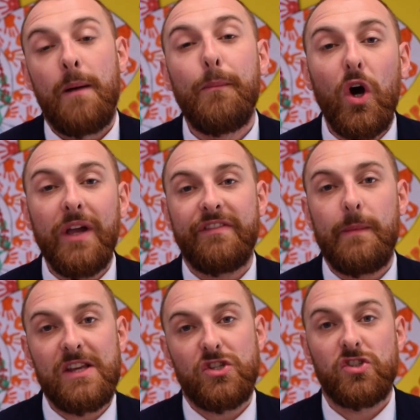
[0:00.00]
More
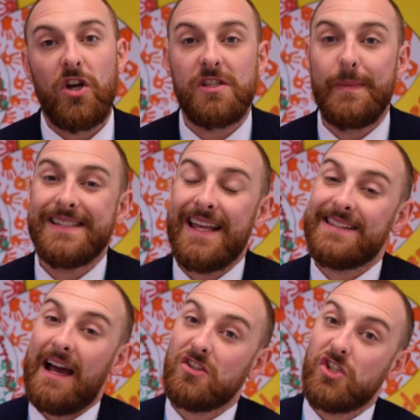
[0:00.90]
information is going to be
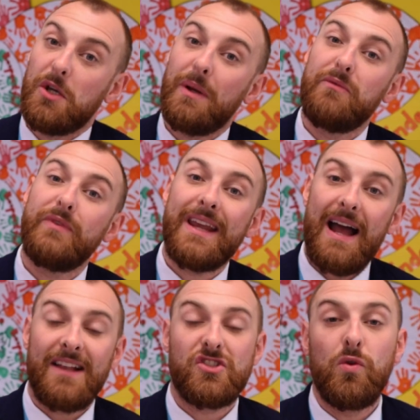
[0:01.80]
sent out to you in
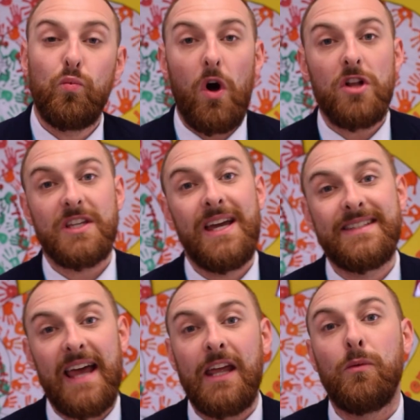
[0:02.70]
regards to what a
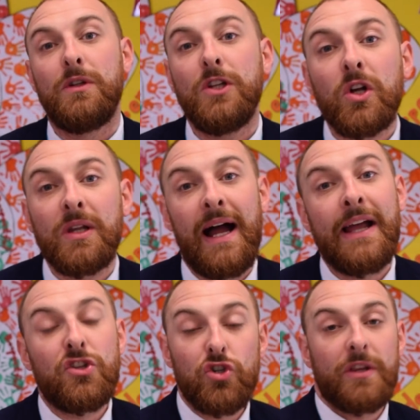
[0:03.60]
day will look
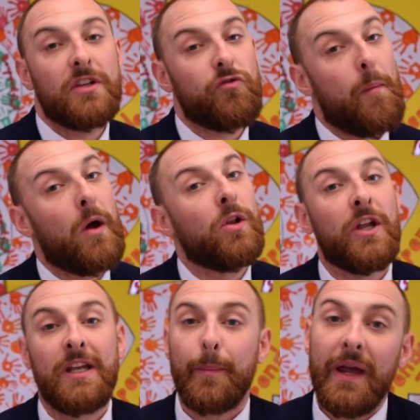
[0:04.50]
like during this remote
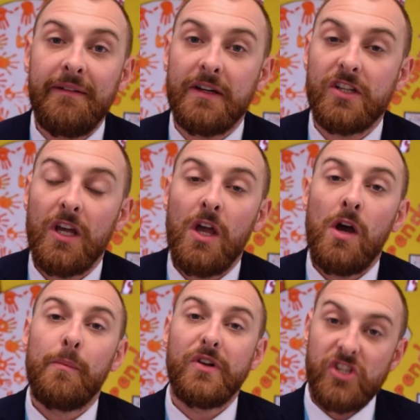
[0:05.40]
learning period.
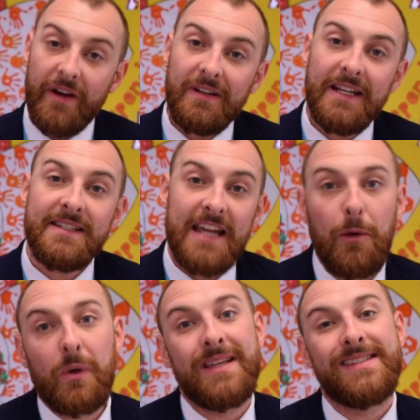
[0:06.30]
But generally a day
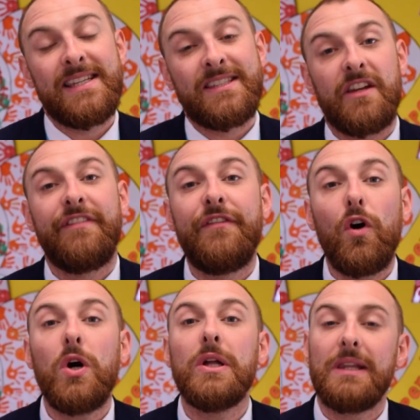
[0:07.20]
will consist of
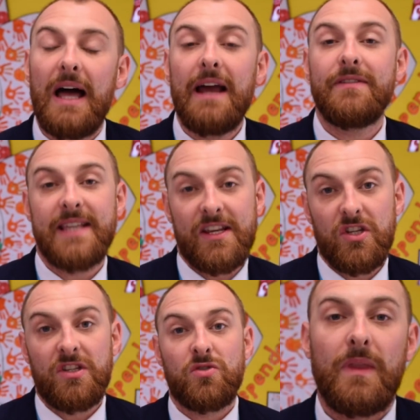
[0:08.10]
4 live
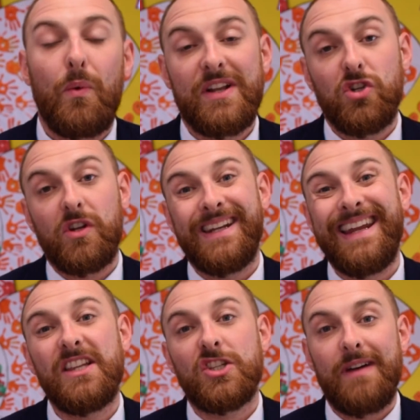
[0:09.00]
sessions where children can
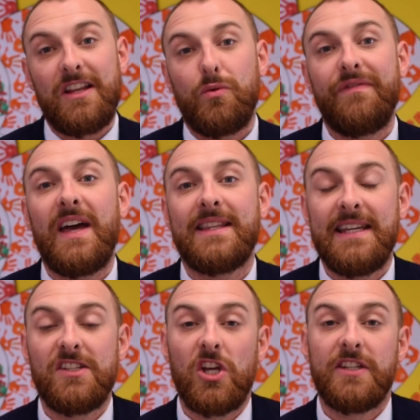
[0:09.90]
interact with their
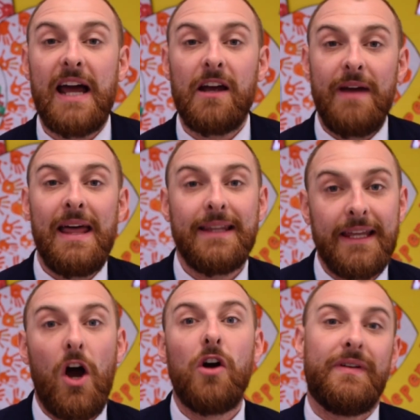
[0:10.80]
teacher
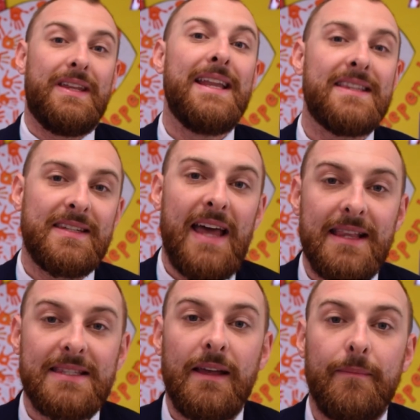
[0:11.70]
directly over the internet.